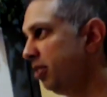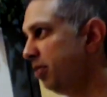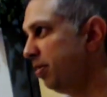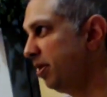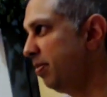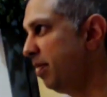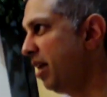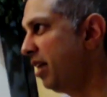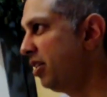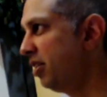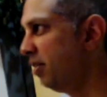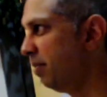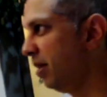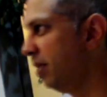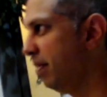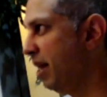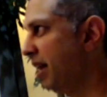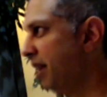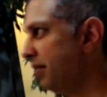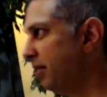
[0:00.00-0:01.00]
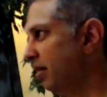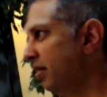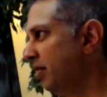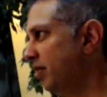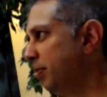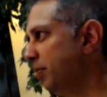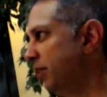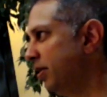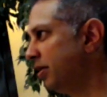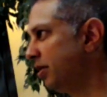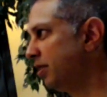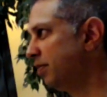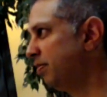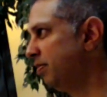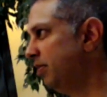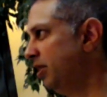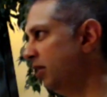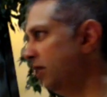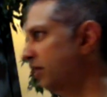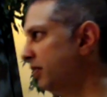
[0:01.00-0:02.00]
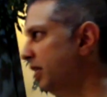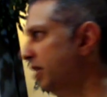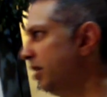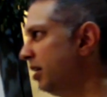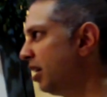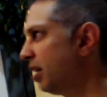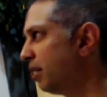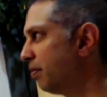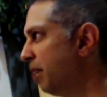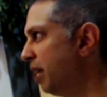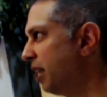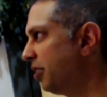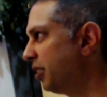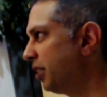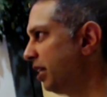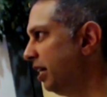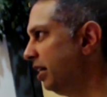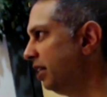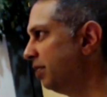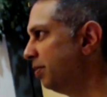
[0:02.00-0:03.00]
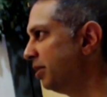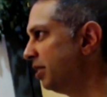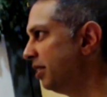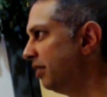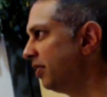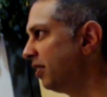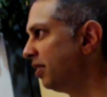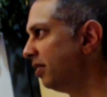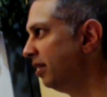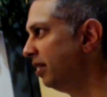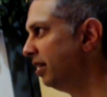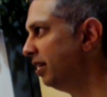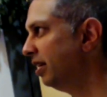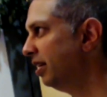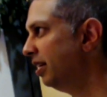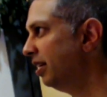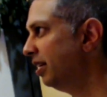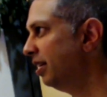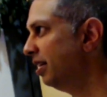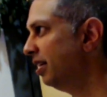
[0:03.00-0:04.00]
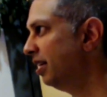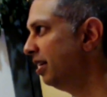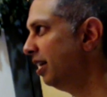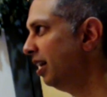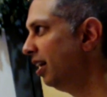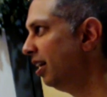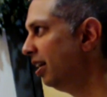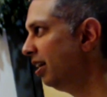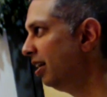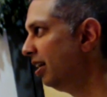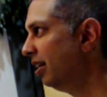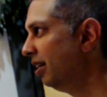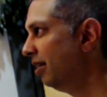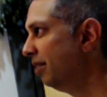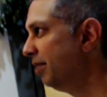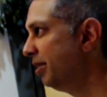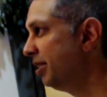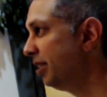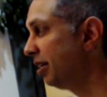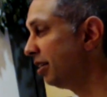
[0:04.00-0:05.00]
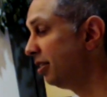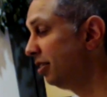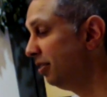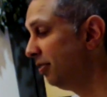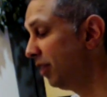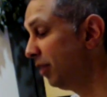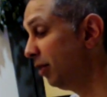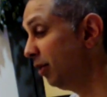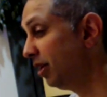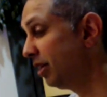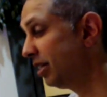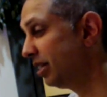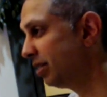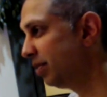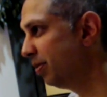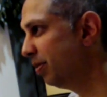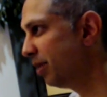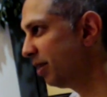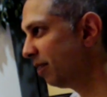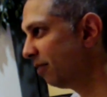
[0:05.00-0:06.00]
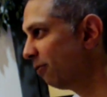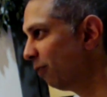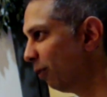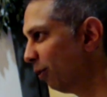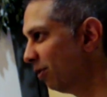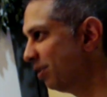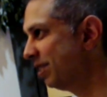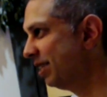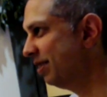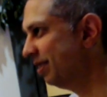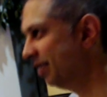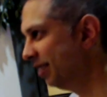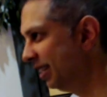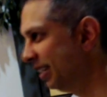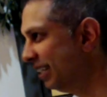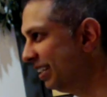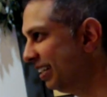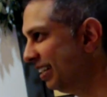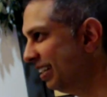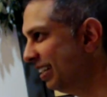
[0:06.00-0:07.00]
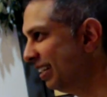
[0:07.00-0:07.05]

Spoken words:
But you can put it back. You can put it back there. And you put, if you talk Patrick Kane specifically, he's not going to do very well against some of the bigger forwards in the league.